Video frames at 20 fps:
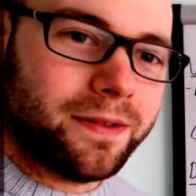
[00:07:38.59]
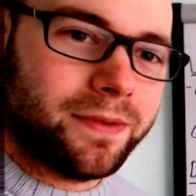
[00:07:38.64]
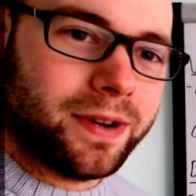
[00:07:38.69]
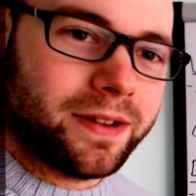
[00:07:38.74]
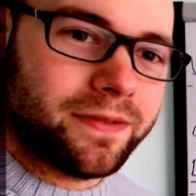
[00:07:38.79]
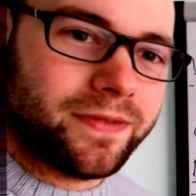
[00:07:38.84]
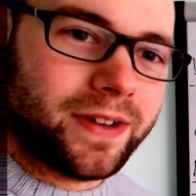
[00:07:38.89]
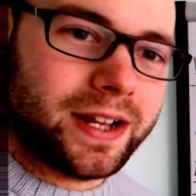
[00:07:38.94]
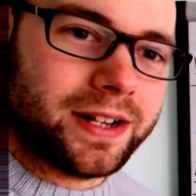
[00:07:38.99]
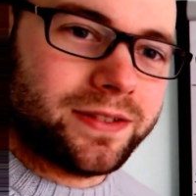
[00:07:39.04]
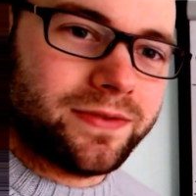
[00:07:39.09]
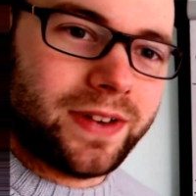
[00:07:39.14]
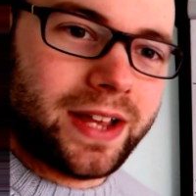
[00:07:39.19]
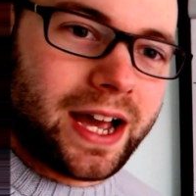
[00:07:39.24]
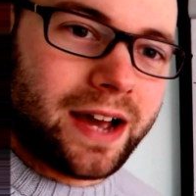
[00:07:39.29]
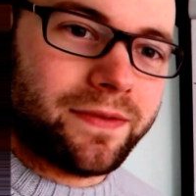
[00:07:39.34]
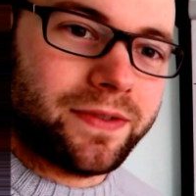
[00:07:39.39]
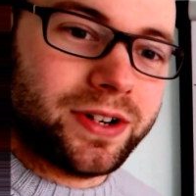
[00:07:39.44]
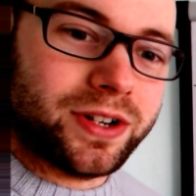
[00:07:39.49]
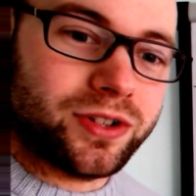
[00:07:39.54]
we effectively
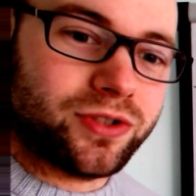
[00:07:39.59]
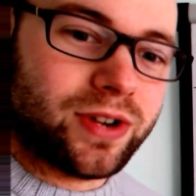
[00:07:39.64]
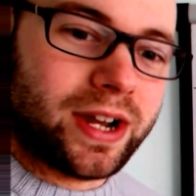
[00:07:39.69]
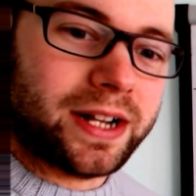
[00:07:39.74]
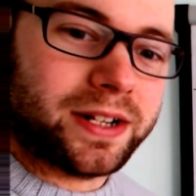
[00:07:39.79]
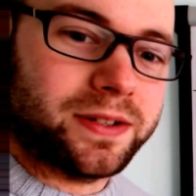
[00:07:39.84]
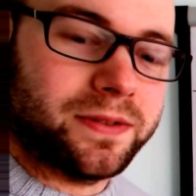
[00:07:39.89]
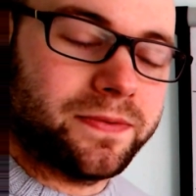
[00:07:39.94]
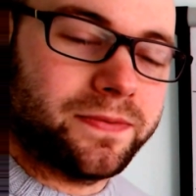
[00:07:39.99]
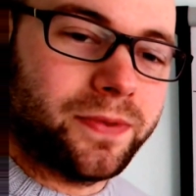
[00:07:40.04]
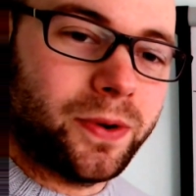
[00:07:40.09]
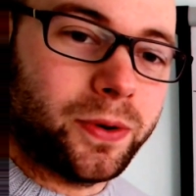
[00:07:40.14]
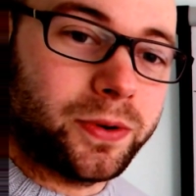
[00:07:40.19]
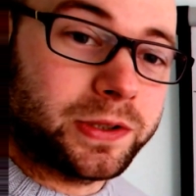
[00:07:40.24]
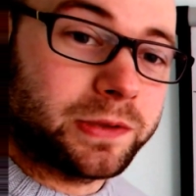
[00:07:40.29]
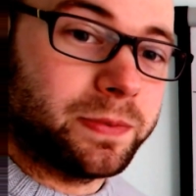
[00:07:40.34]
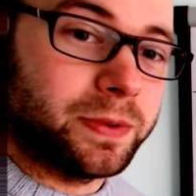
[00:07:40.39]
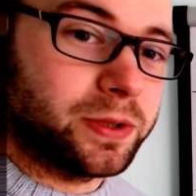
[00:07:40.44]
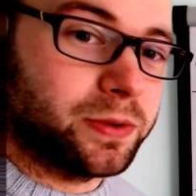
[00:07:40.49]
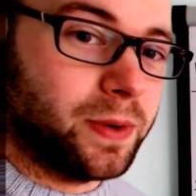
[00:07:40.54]
have an attractive
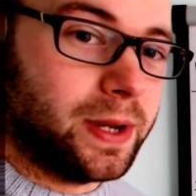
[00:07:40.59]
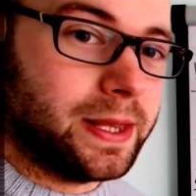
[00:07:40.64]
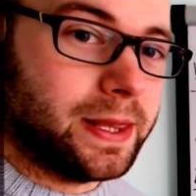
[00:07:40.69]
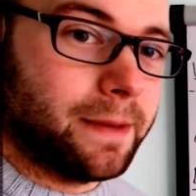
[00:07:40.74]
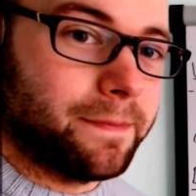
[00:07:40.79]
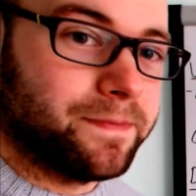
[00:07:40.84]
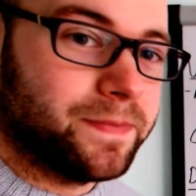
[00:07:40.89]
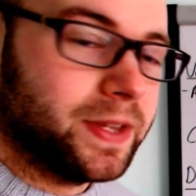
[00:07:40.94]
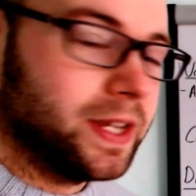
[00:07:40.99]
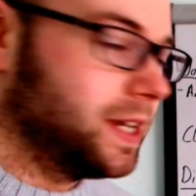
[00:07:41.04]
force between them.